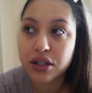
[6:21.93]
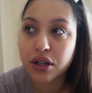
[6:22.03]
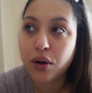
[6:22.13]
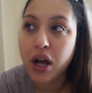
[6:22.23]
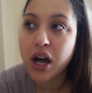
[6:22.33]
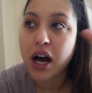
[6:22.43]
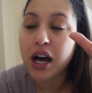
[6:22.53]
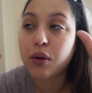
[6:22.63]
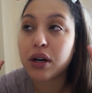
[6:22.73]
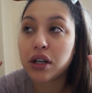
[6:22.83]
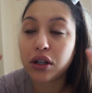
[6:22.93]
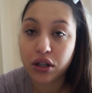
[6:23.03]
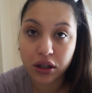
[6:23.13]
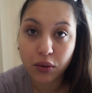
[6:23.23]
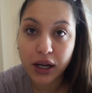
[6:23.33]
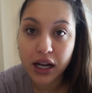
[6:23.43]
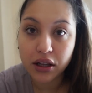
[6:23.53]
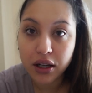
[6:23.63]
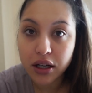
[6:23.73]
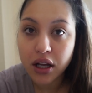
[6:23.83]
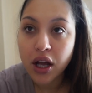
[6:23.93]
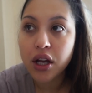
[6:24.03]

I do. I don't wanna look the way I look.